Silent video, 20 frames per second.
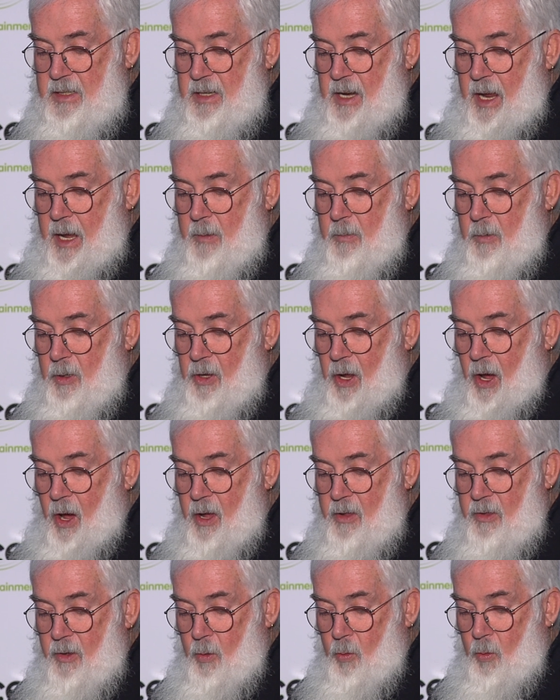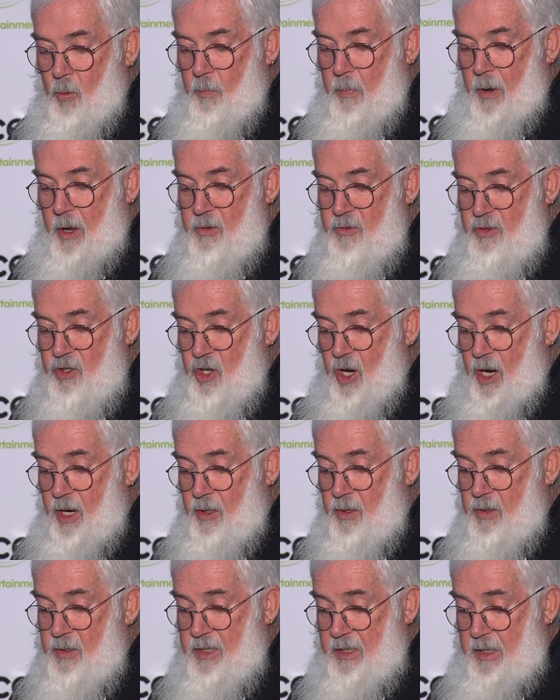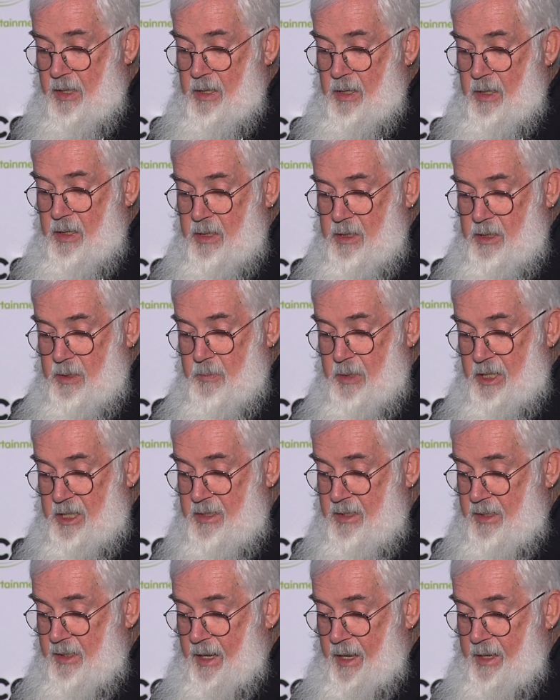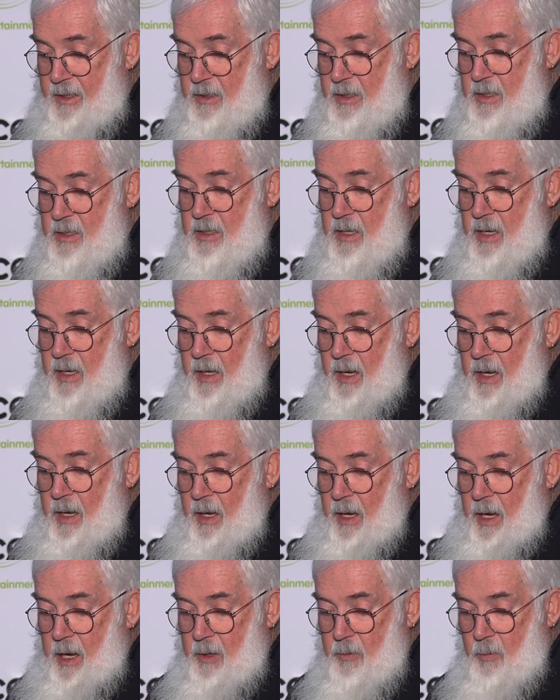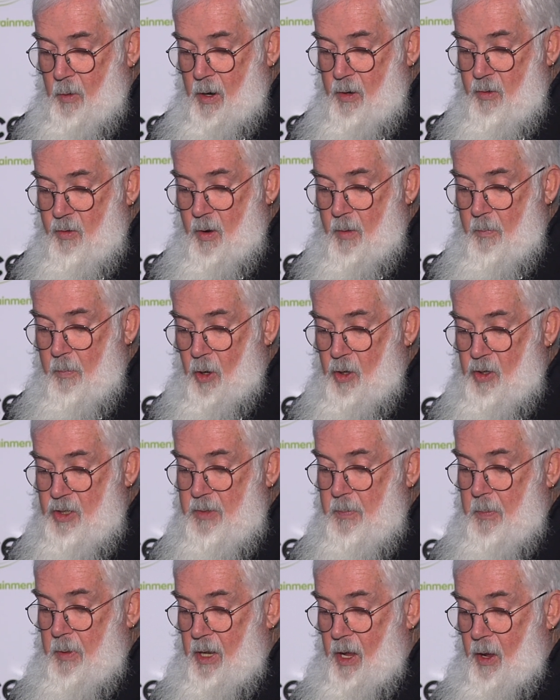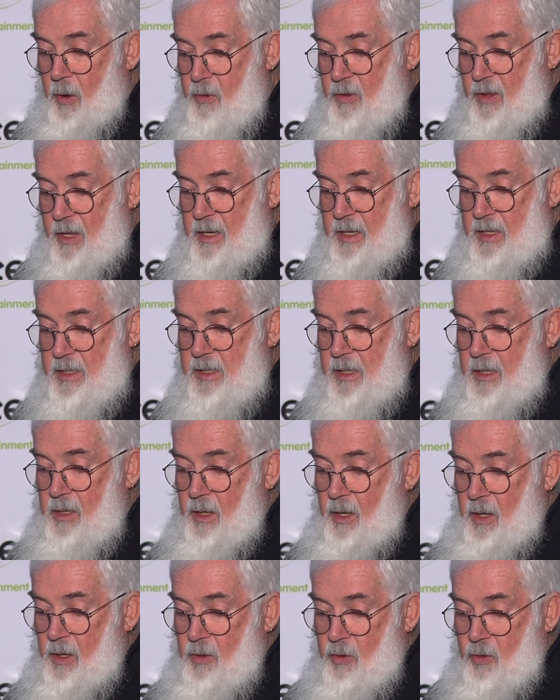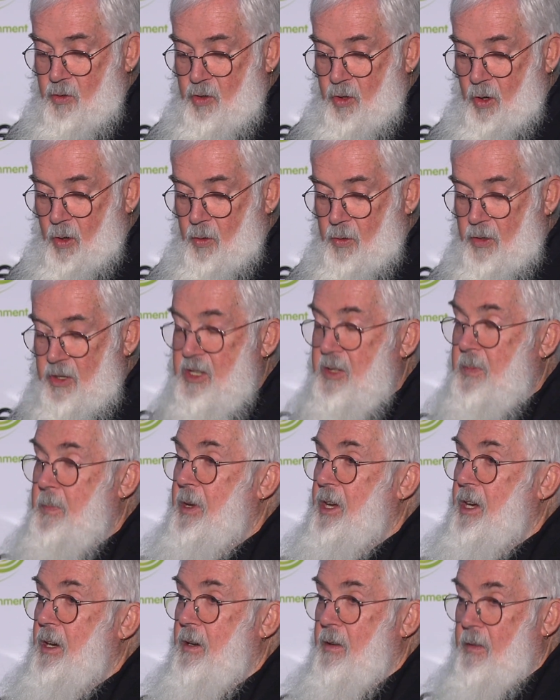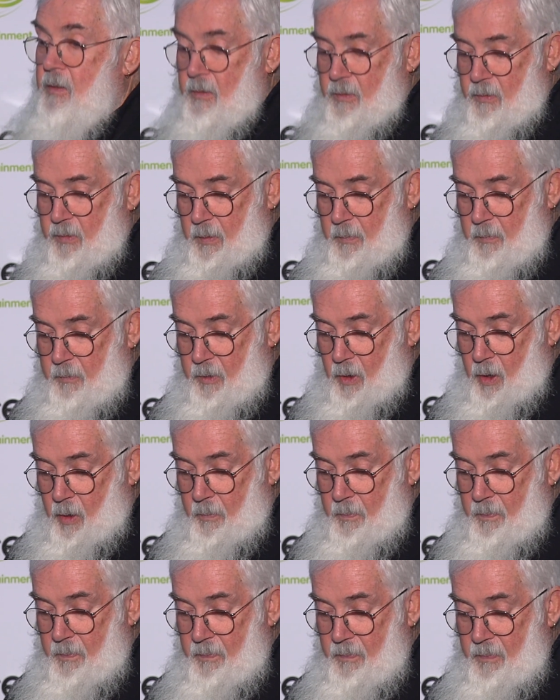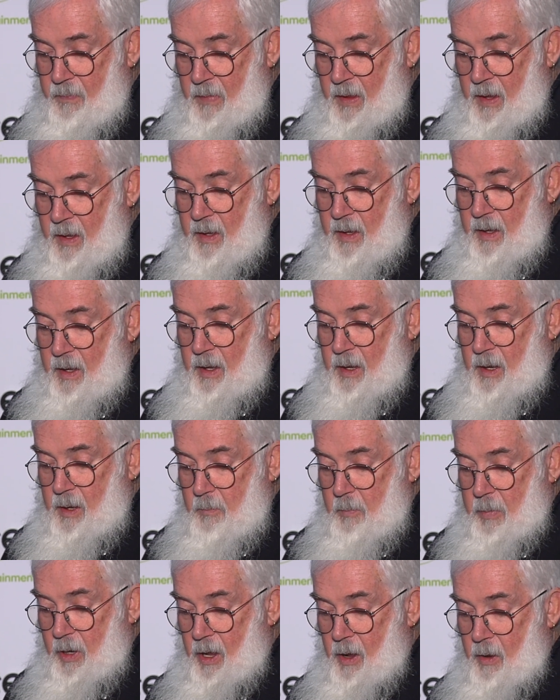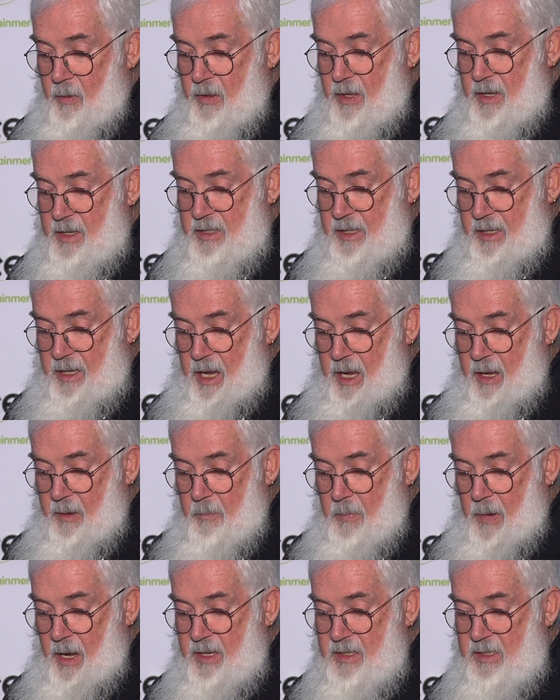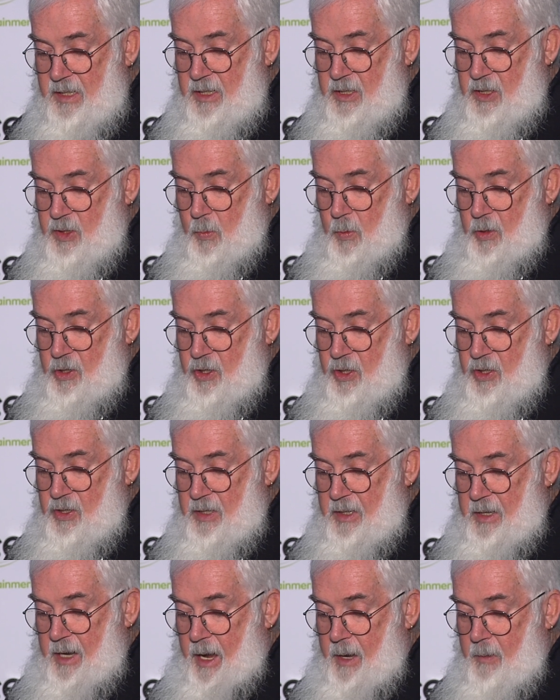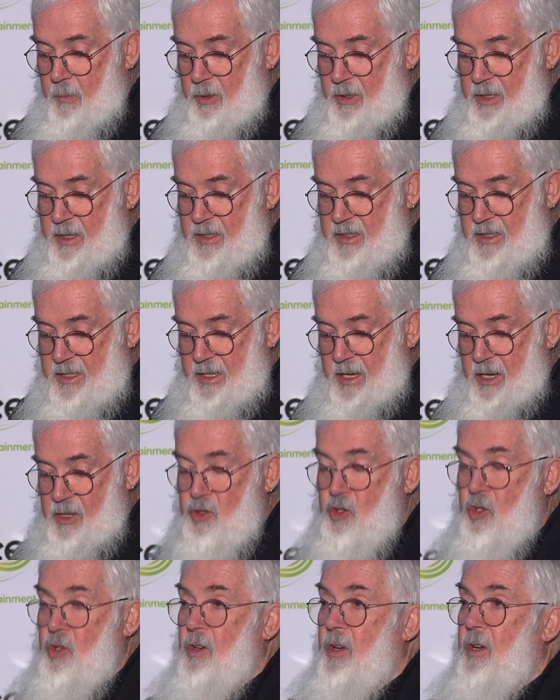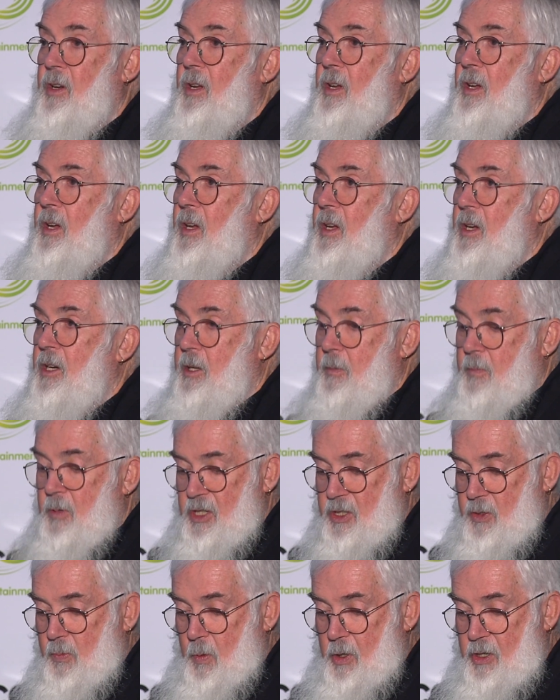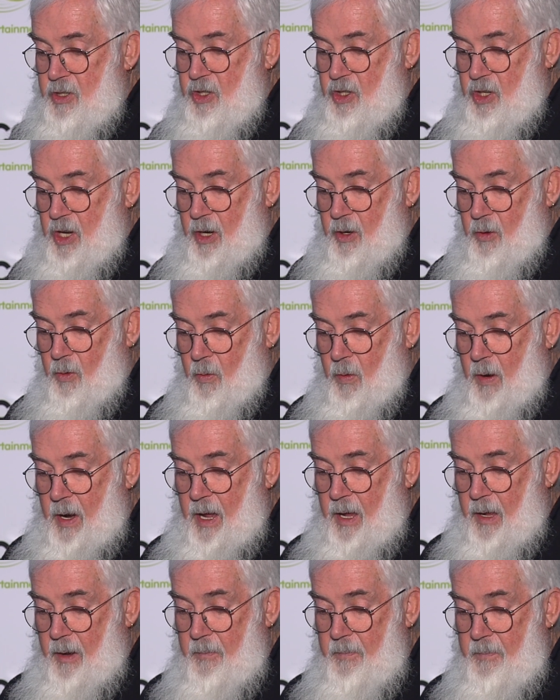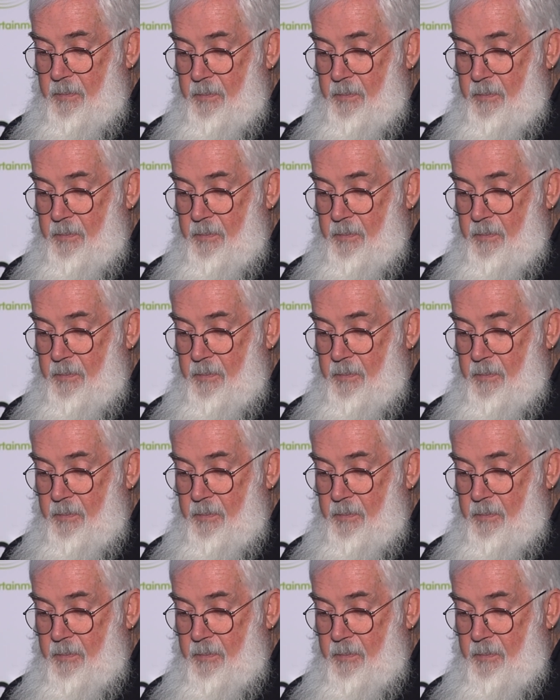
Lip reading: enabled either or both channels to be selected, and rotary pots below these controlled the speed of the flip-flop. Below these again, master switches enabled each section to be switched in or out.